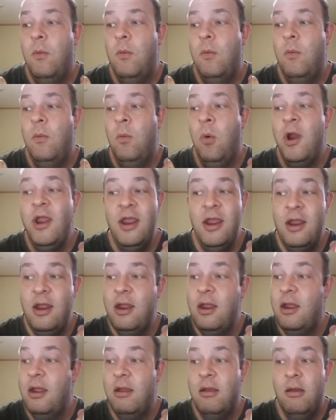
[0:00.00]

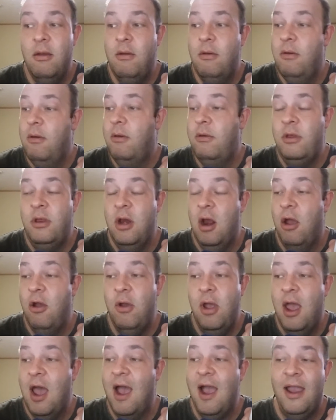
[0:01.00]
we,
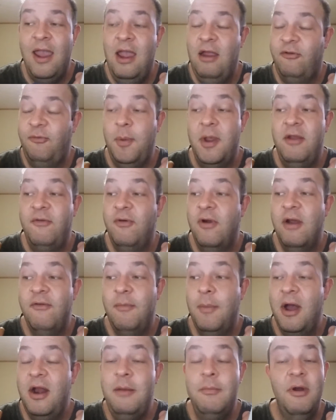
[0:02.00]
I can't speak for
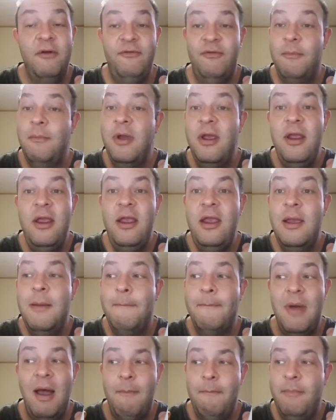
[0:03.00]
everybody, but for me,
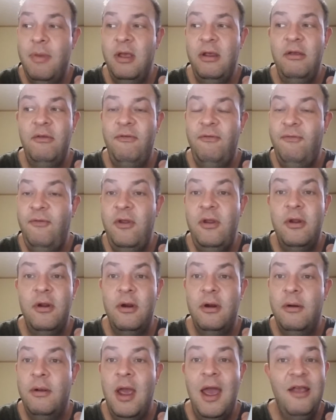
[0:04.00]
my biggest
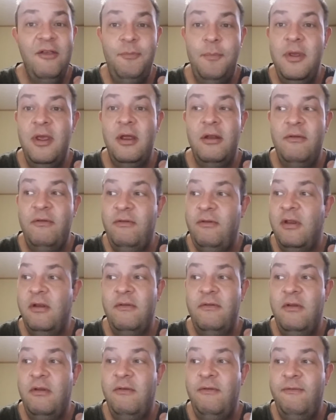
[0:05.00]
fear has been since
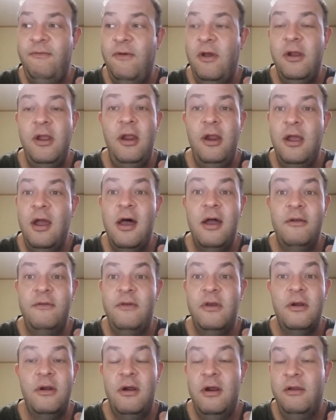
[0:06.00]
this fucking
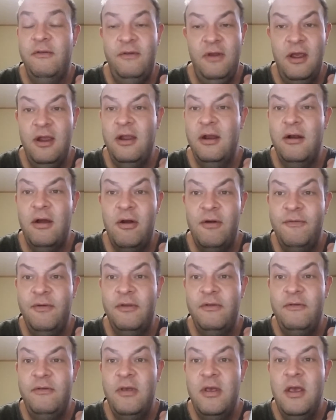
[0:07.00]
cocksucker has taken
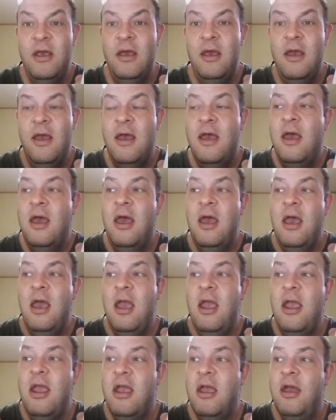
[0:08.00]
office
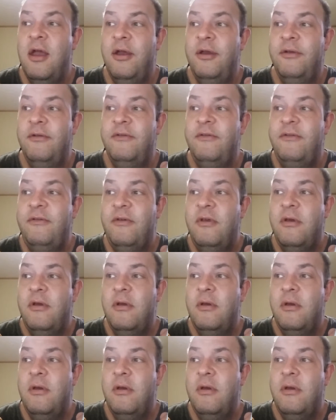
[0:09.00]
is